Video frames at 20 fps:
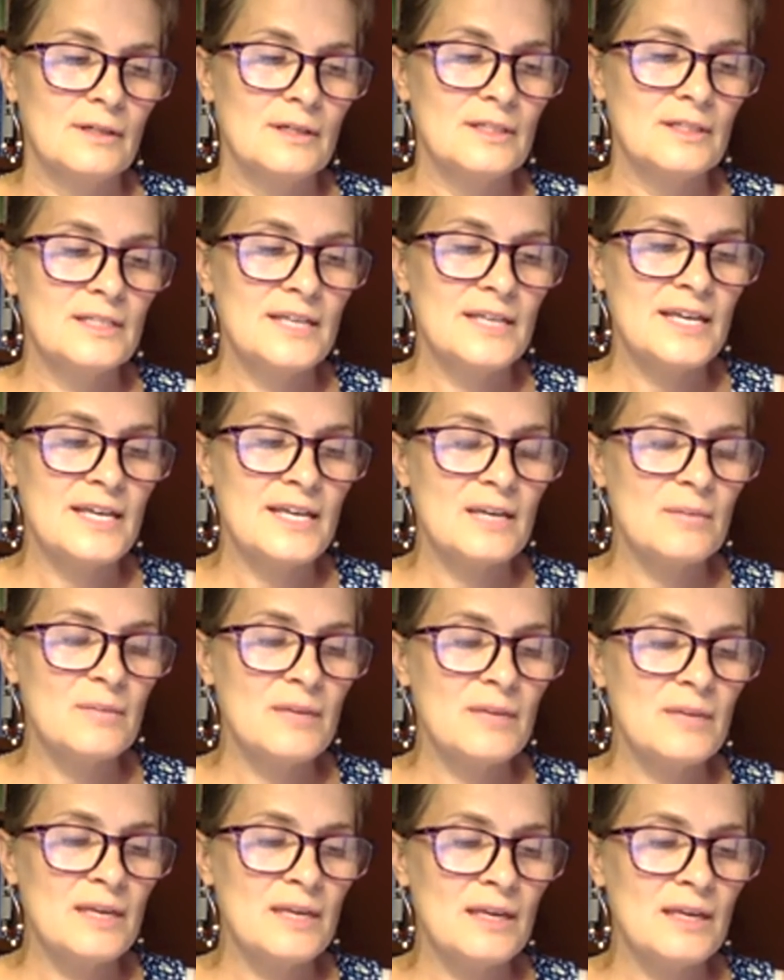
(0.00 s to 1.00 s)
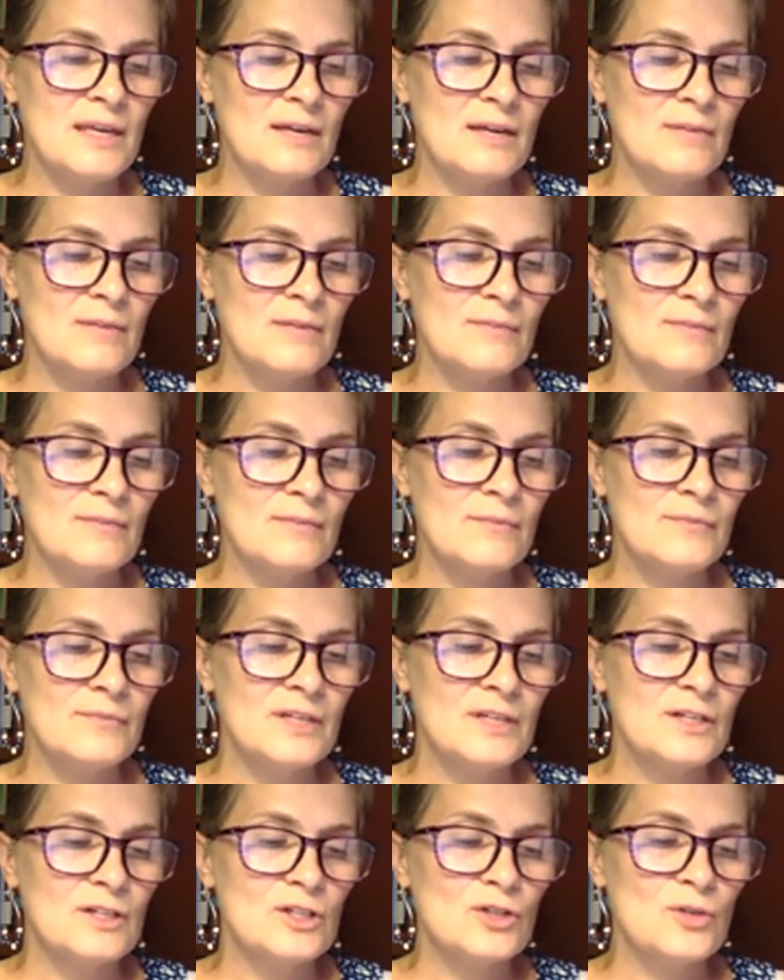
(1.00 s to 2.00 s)
Take me,
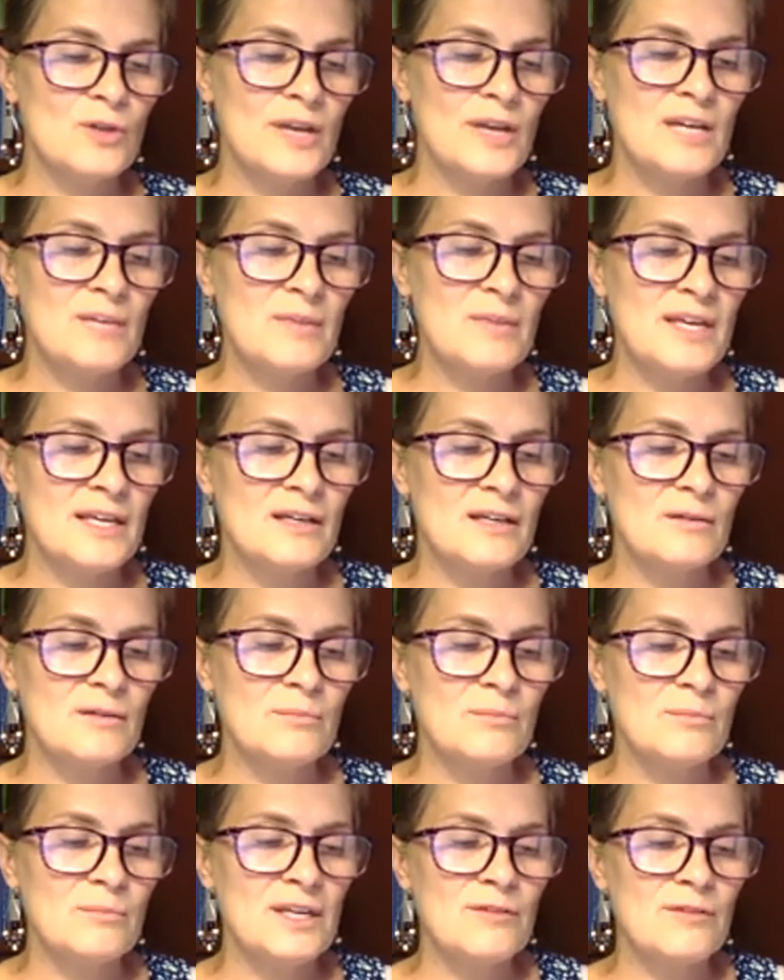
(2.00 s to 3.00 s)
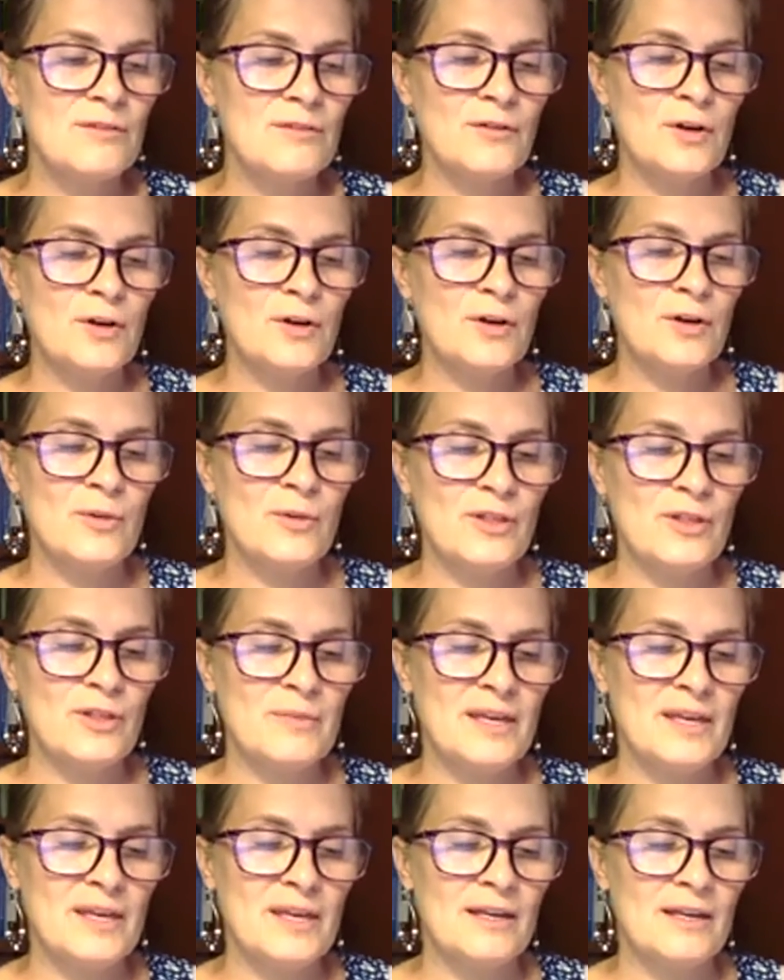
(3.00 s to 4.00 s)
train me, be
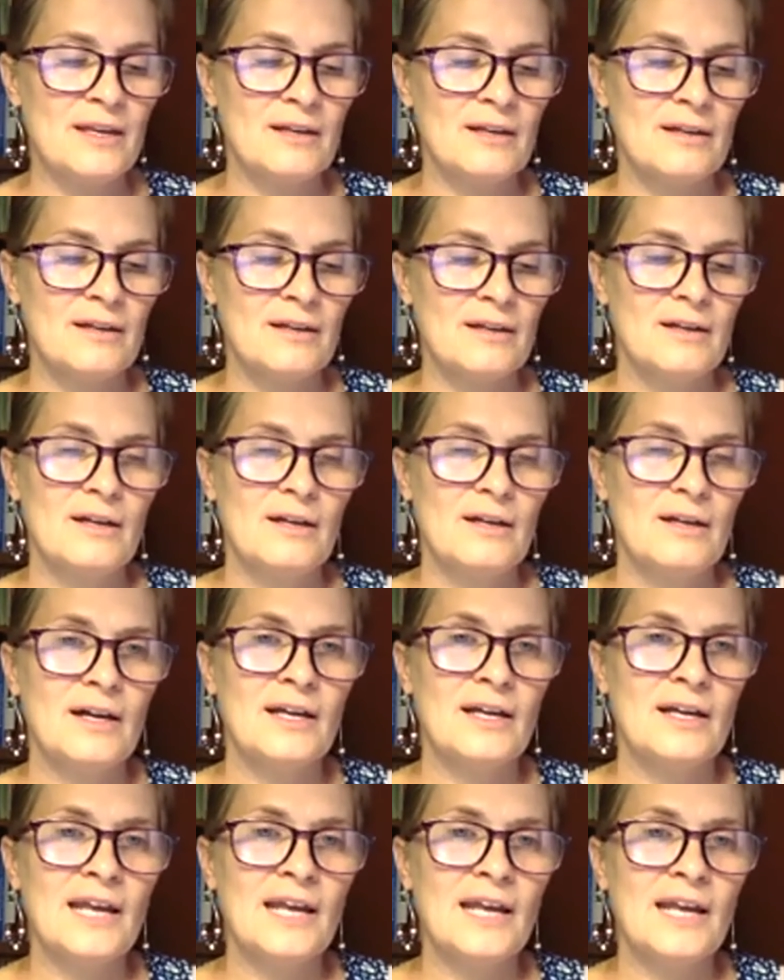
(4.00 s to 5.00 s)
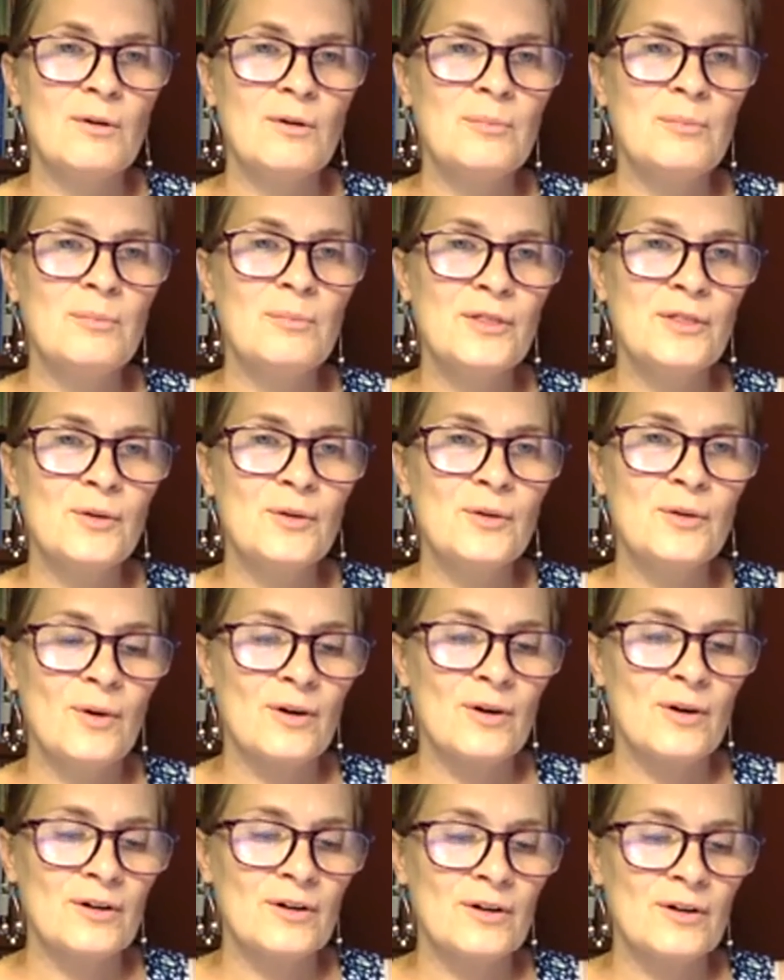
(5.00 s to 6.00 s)
firm with me, and I will put
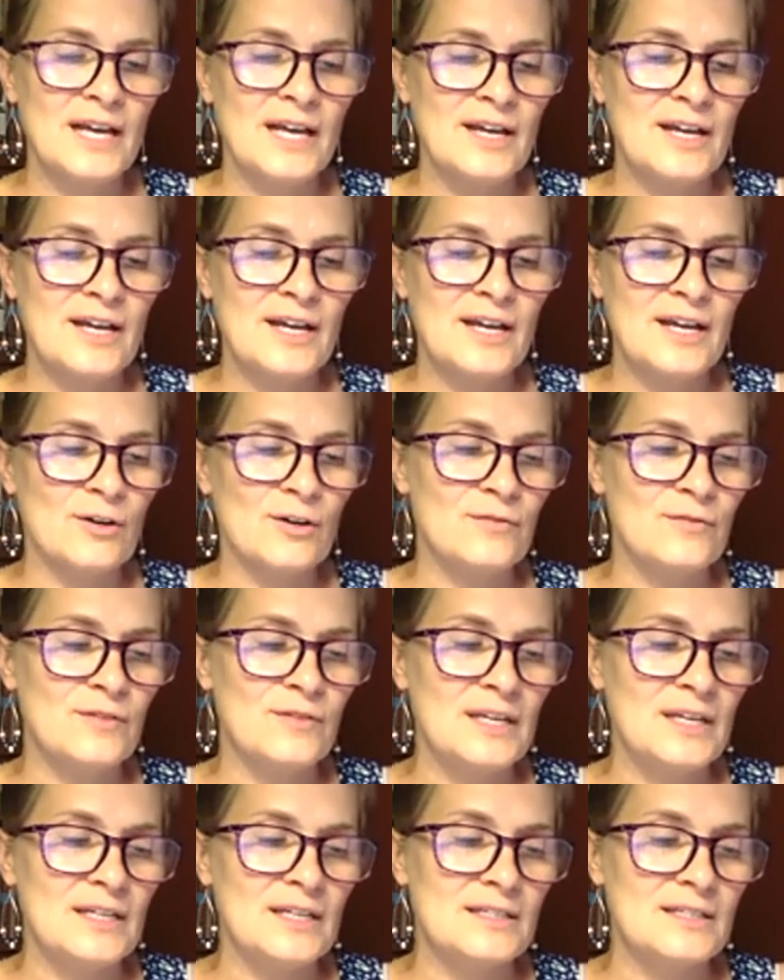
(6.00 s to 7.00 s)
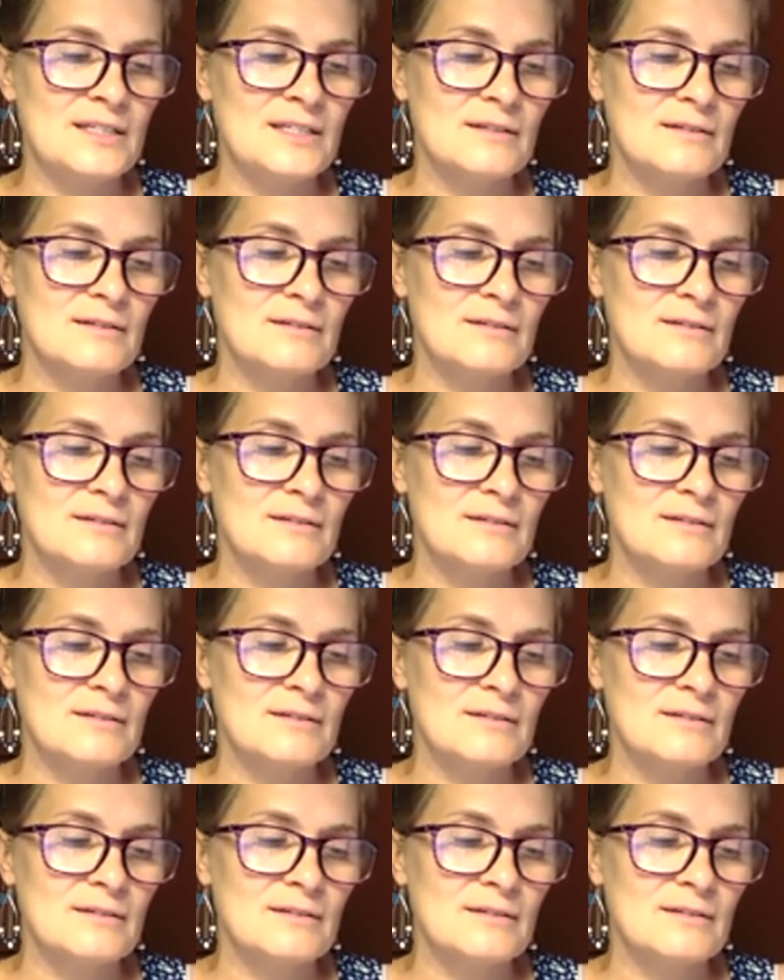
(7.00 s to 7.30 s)
the world at your feet.